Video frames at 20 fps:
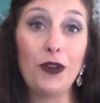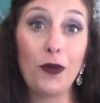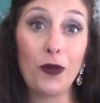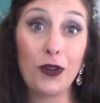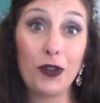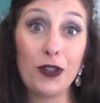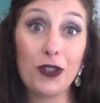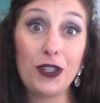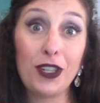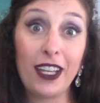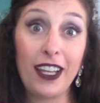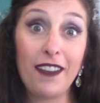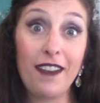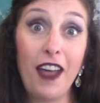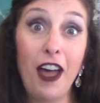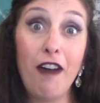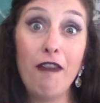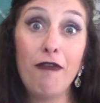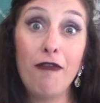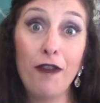order to get
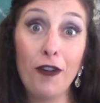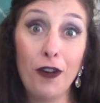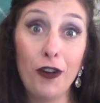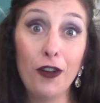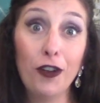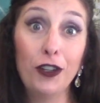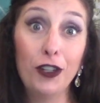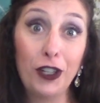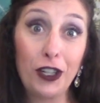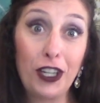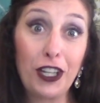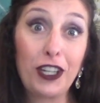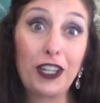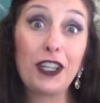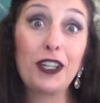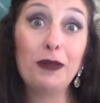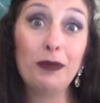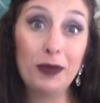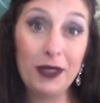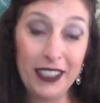that full look
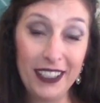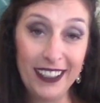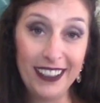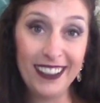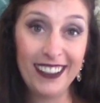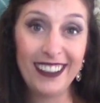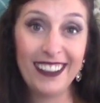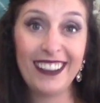complete.